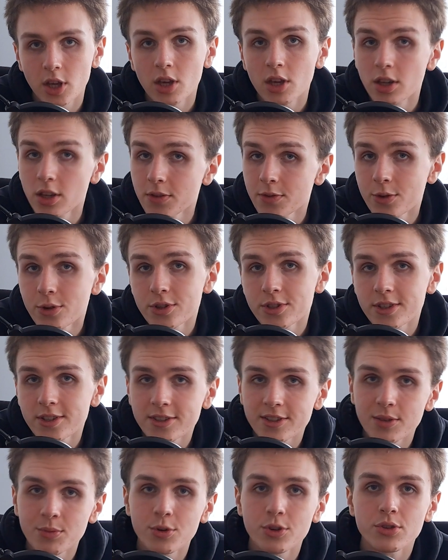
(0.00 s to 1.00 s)
If your
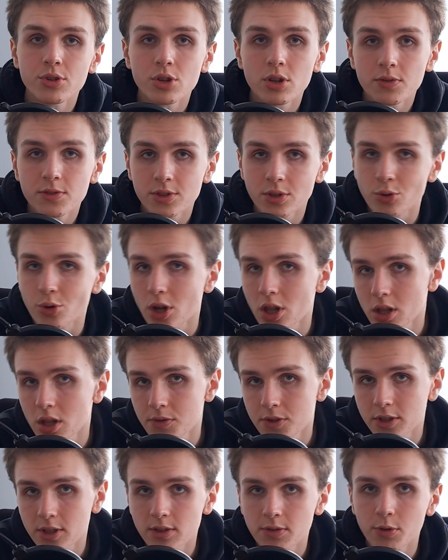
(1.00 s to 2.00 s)
system retrieves
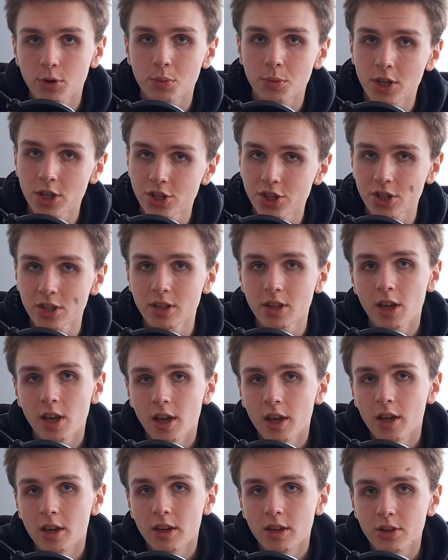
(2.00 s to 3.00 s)
irrelevant information,
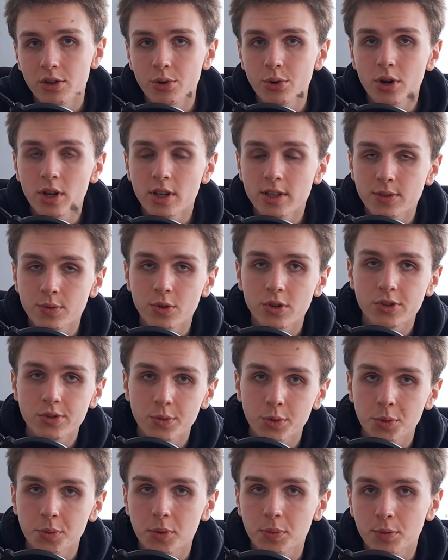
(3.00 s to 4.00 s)
your answers
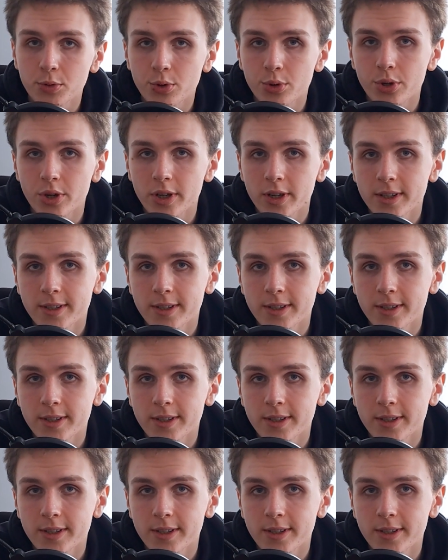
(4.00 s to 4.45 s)
will be poor.